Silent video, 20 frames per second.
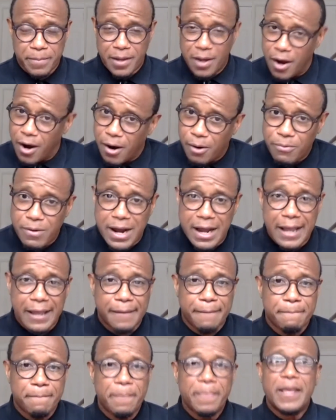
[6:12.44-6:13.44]
All
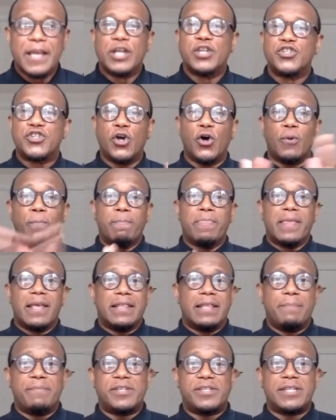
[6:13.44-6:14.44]
right. So
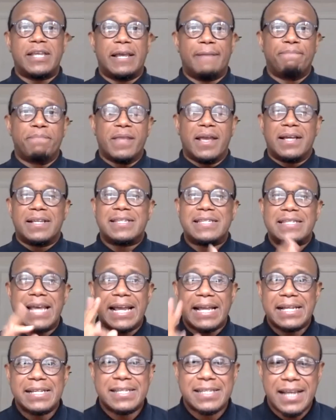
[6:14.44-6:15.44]
let me see.
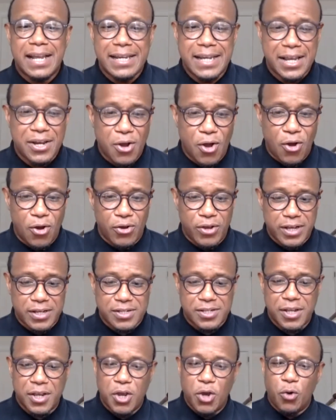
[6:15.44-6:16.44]
Second Sunday in
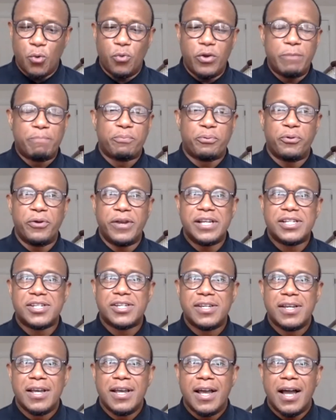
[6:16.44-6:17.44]
August, we preached
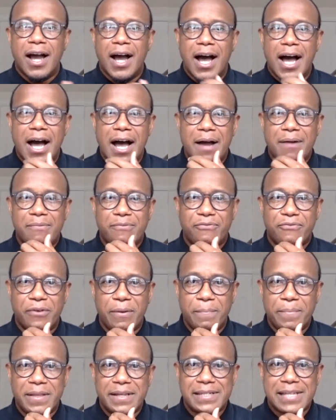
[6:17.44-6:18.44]

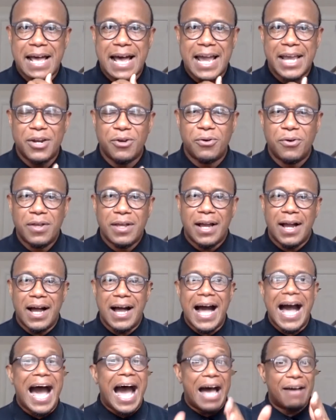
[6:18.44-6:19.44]
from the title,
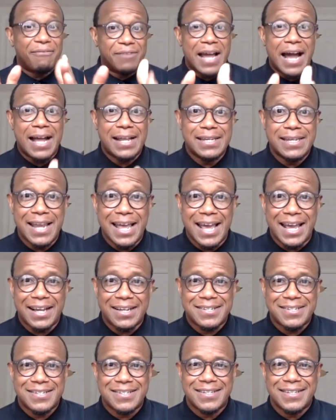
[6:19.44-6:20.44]
I've Got
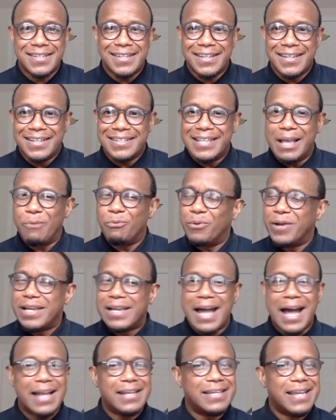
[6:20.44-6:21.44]
Next, that we
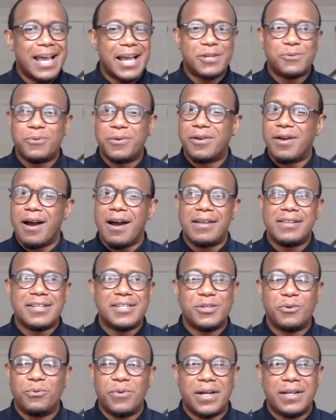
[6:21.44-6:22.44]
got next.
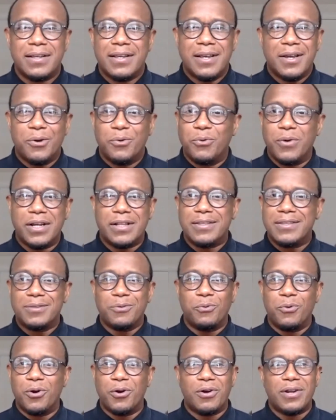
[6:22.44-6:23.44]
Regardless of what the
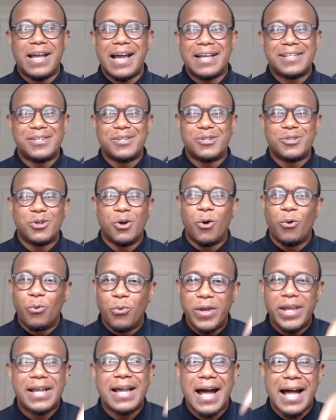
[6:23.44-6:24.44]
world has in store,
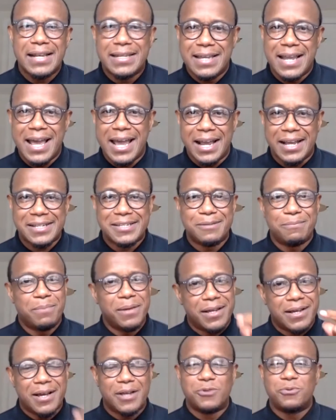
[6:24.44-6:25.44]
we got next
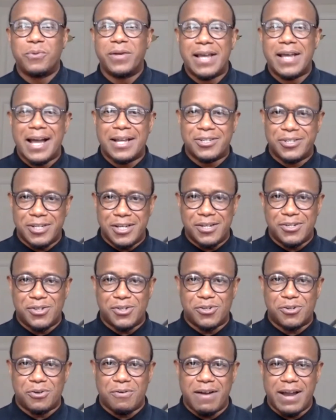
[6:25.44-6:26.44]
because we got
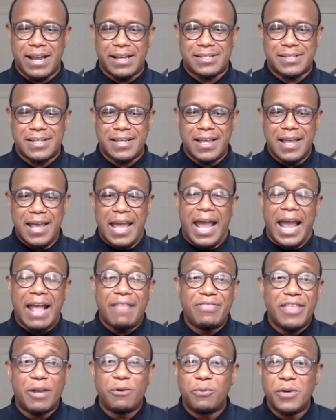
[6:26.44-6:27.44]
Jesus Christ.
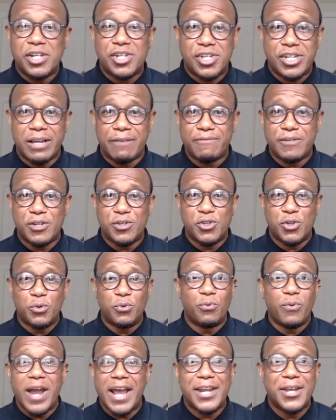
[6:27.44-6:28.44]
And then we shifted
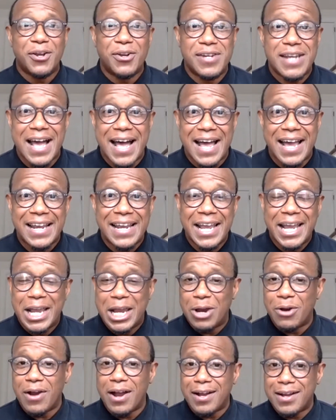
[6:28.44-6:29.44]
to Ready or Not,
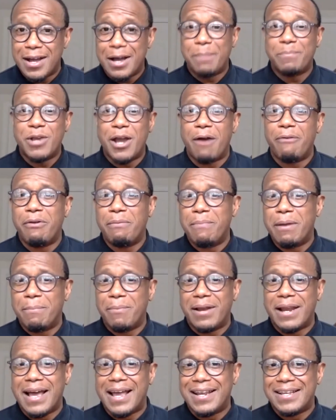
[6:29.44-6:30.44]
Here I Come. Y'all
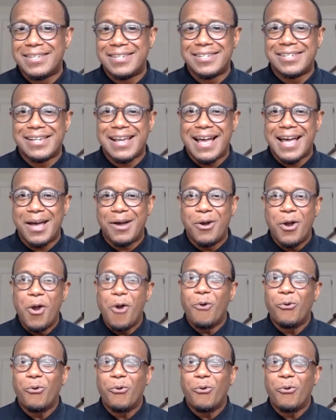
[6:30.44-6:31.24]
remember that as a child?